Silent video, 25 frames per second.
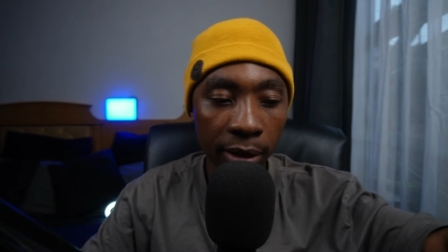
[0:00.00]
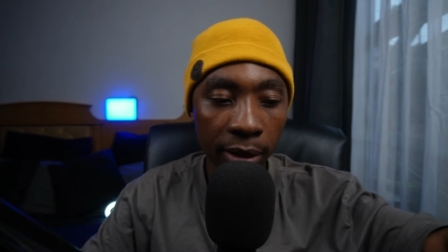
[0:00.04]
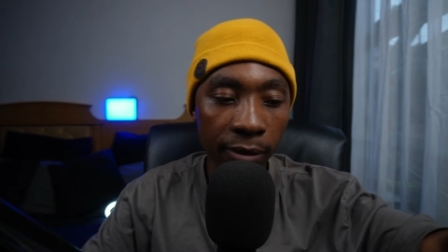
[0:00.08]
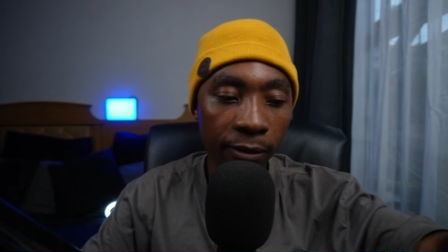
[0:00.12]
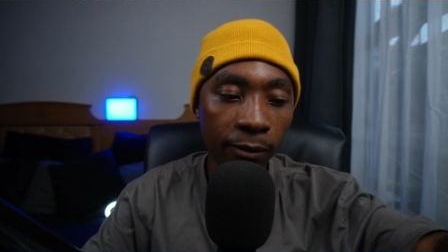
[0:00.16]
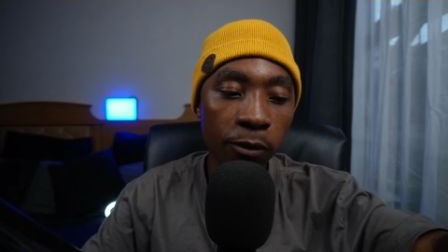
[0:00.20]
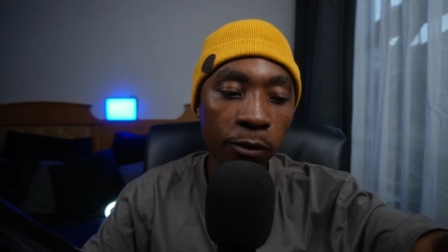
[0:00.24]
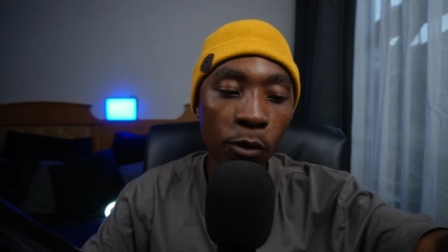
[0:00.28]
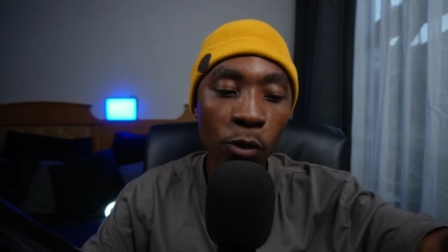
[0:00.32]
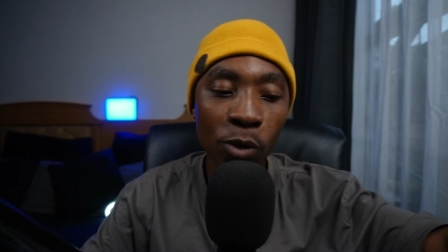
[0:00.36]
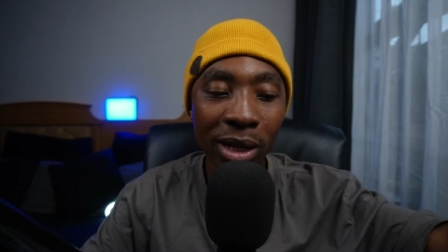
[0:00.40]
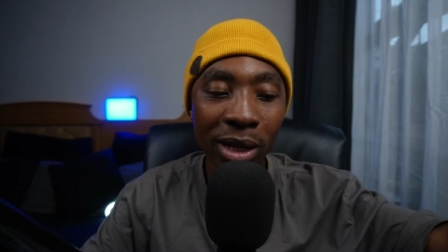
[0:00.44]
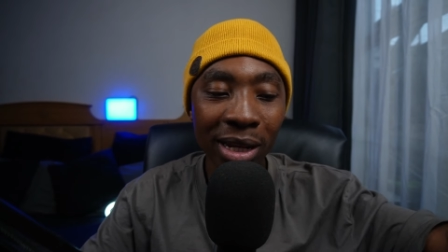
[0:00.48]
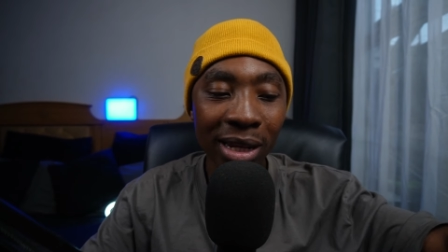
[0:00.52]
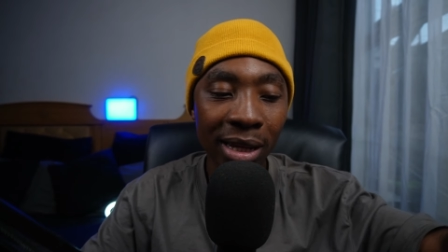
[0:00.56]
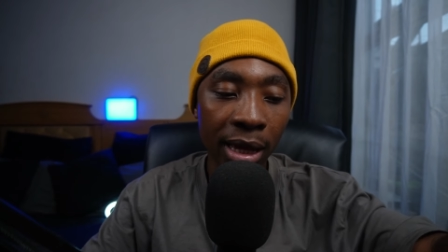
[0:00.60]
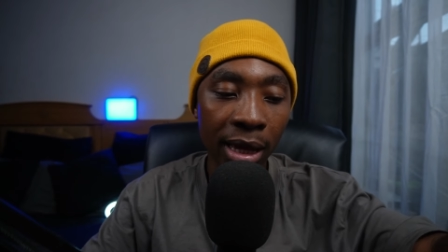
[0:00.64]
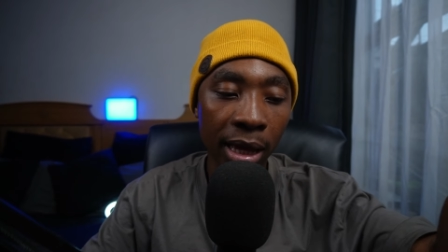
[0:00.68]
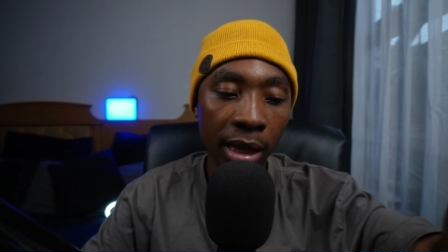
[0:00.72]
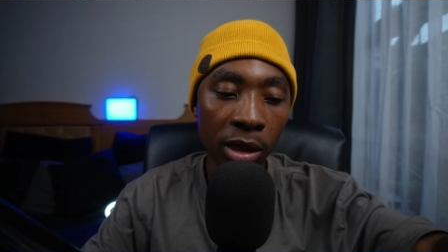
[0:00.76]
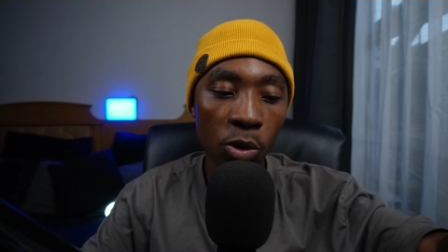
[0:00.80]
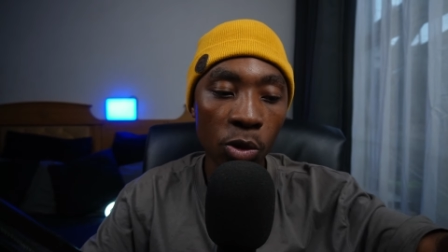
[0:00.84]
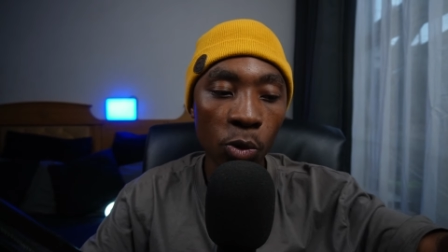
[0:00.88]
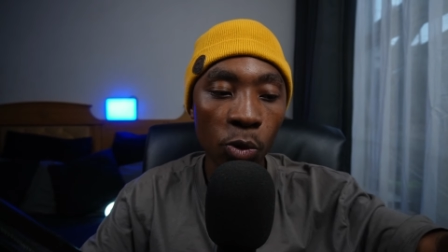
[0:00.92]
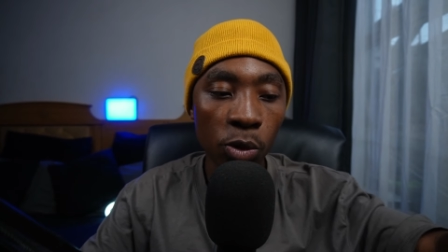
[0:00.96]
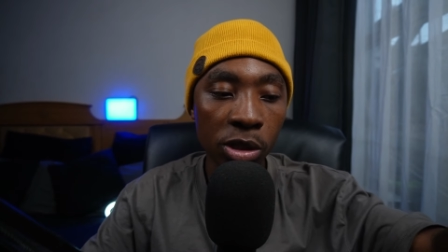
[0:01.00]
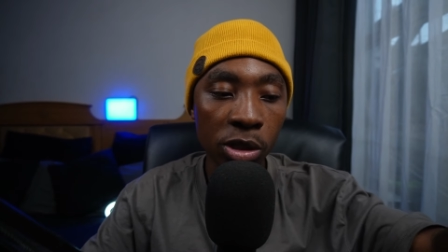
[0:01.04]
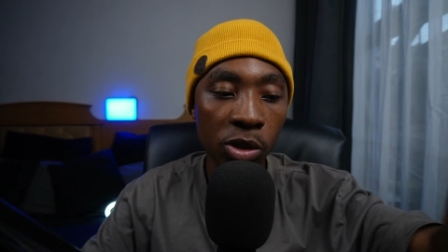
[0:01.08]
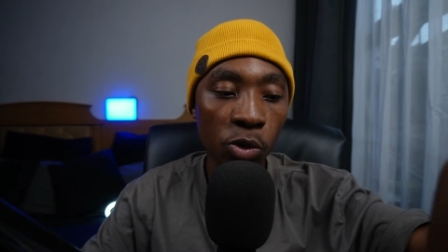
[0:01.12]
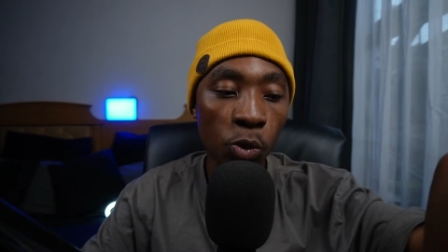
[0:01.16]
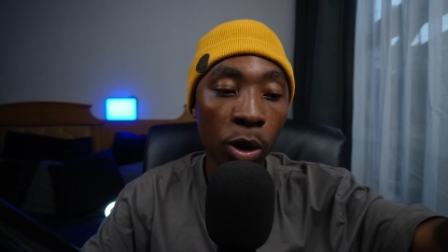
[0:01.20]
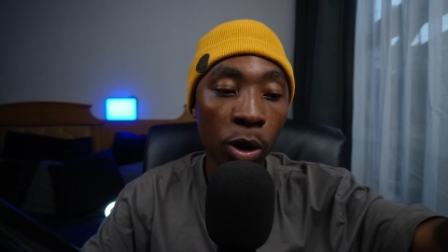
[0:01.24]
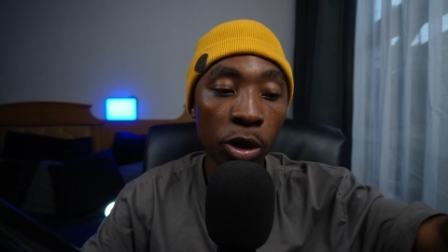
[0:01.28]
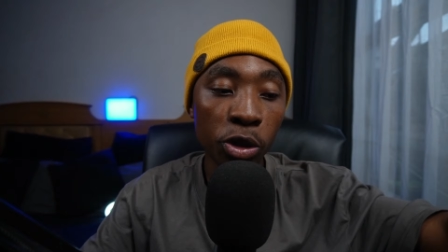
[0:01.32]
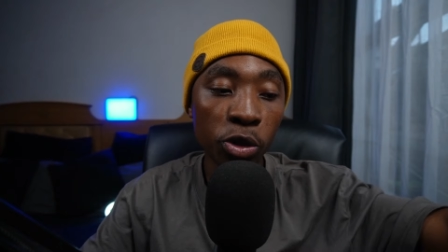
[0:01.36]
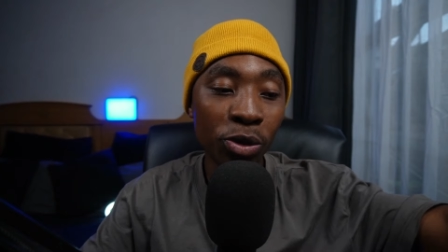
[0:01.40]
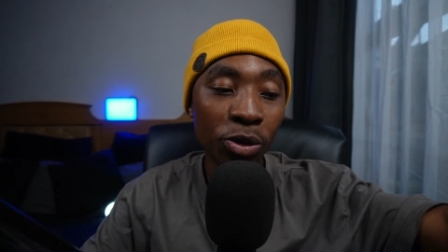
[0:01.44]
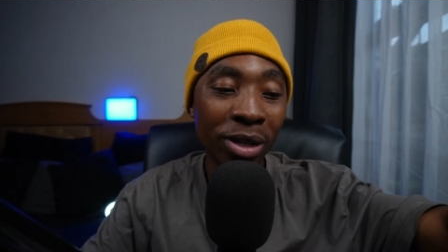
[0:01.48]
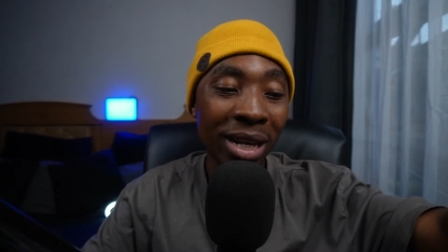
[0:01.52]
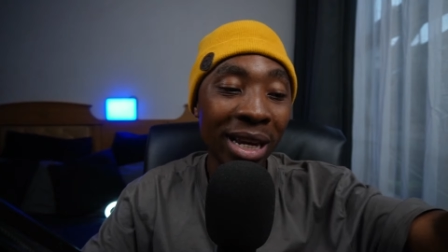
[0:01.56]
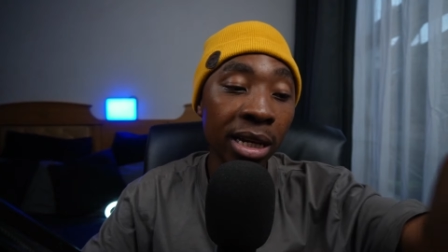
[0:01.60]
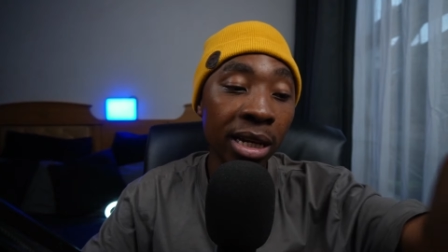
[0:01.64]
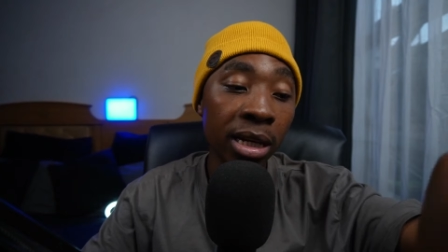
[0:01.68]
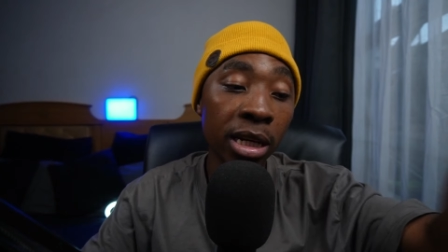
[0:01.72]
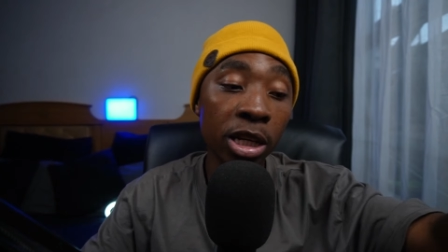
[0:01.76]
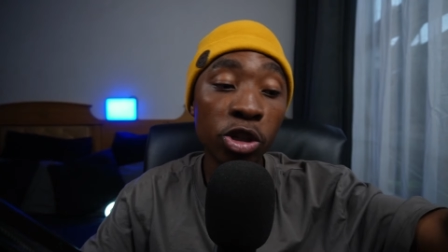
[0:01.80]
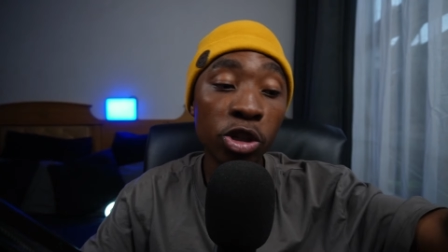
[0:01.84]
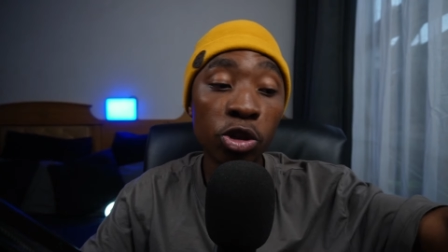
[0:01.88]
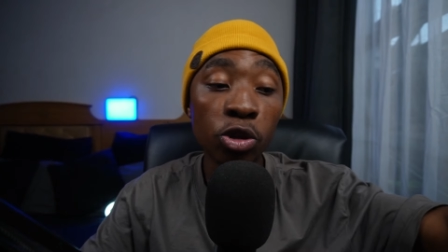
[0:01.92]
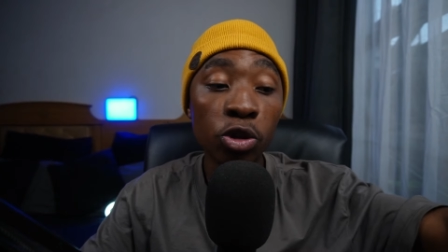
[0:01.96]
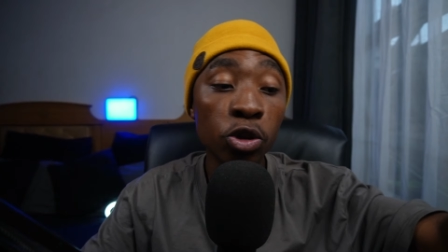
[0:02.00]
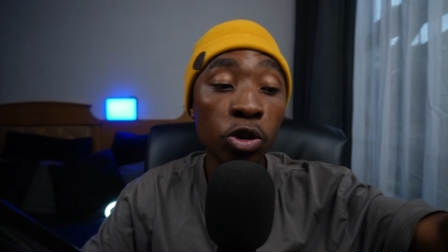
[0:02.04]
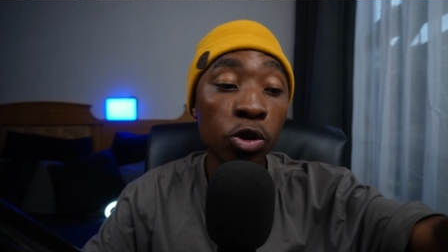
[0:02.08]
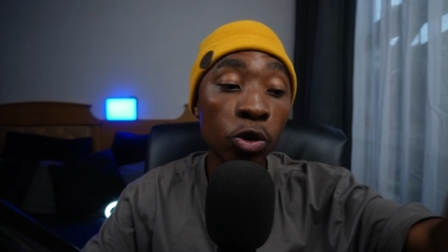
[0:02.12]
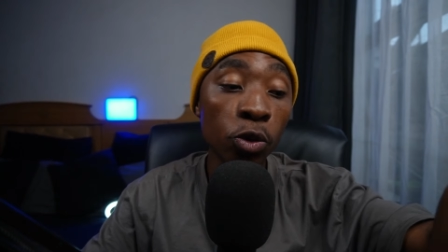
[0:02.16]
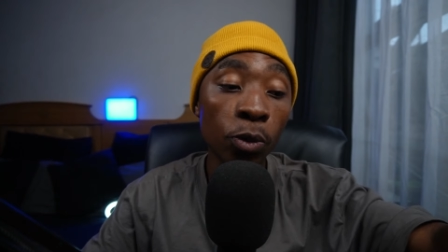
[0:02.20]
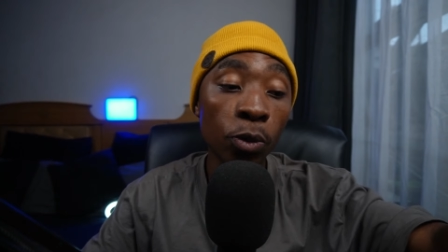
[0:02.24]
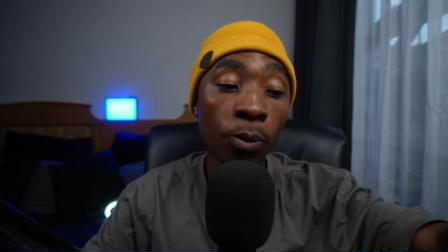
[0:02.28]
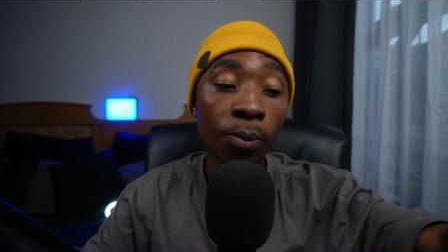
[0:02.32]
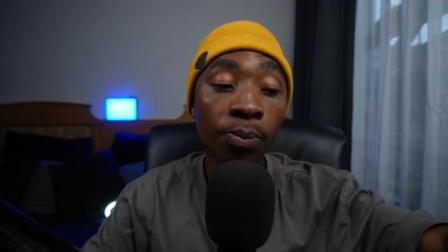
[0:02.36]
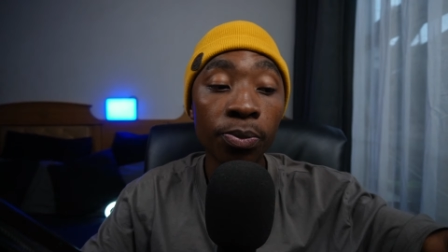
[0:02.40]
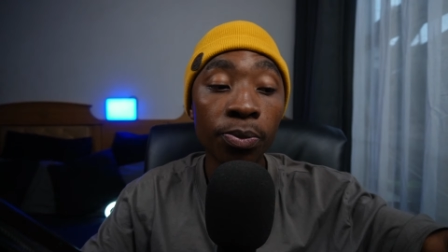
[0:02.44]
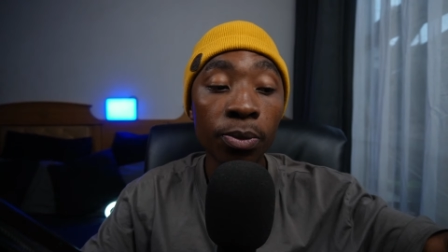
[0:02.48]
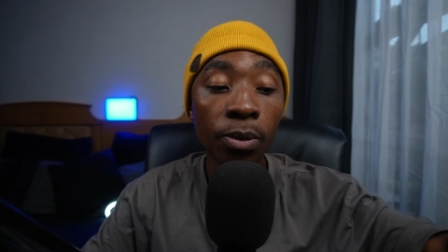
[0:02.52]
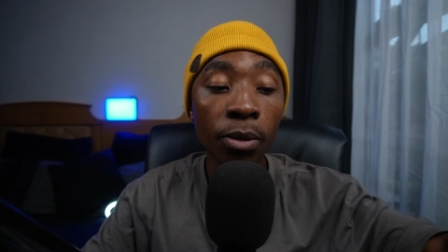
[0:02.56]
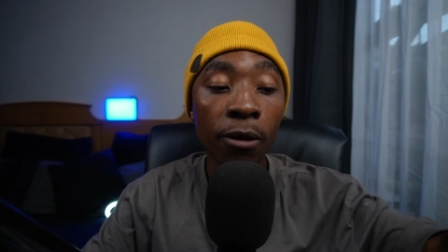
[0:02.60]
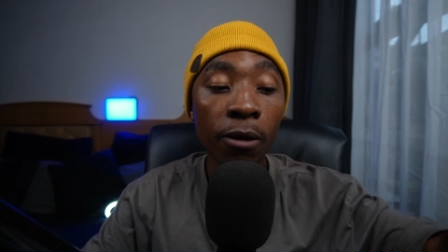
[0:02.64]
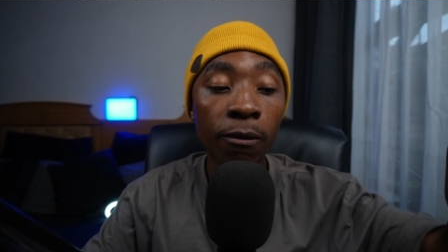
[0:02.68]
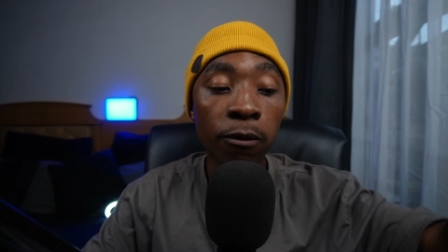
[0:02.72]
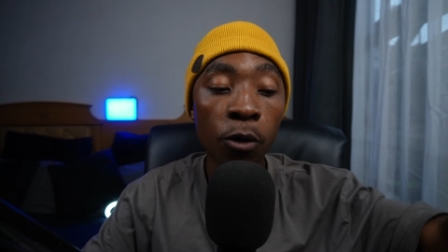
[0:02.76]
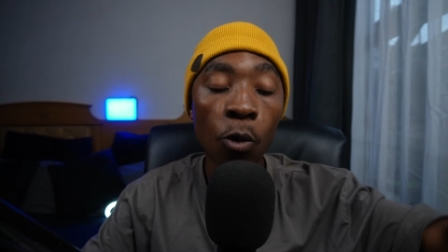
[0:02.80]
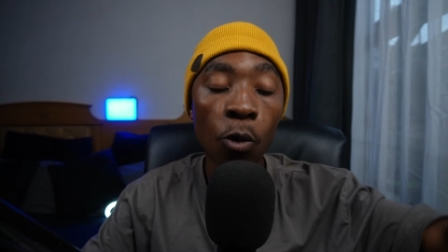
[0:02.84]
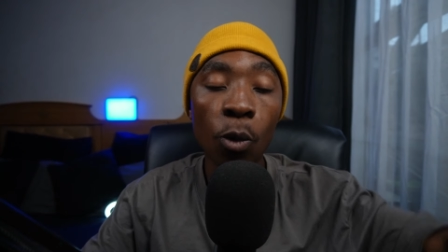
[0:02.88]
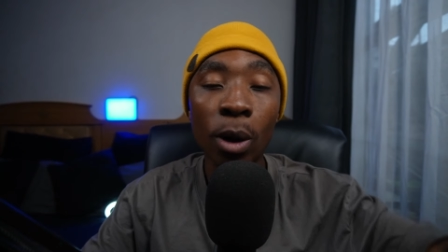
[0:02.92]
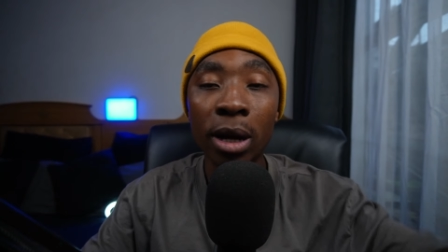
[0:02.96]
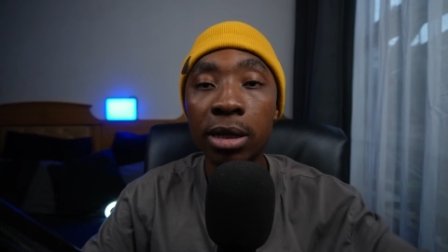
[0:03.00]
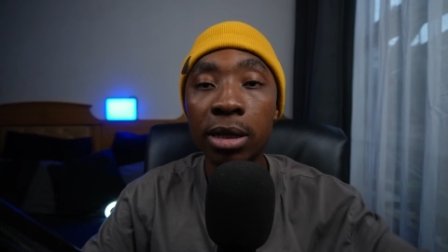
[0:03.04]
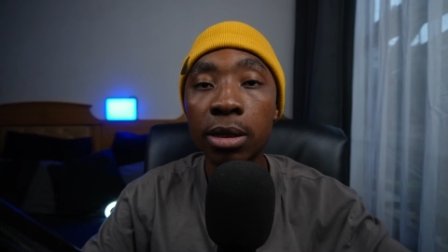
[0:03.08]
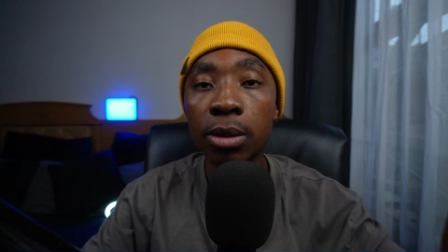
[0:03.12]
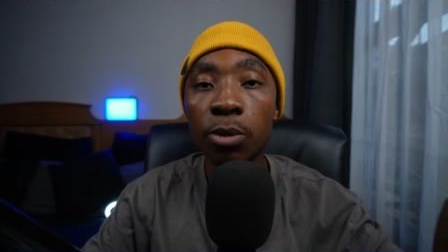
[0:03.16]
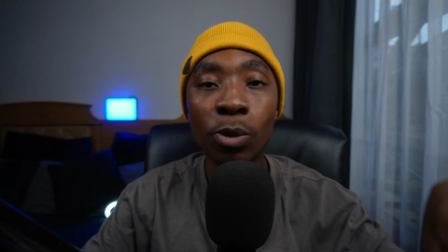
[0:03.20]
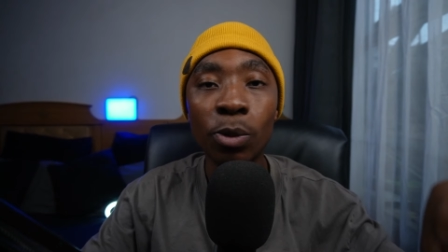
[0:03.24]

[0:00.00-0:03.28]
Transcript: fully yet what do they need to do forward.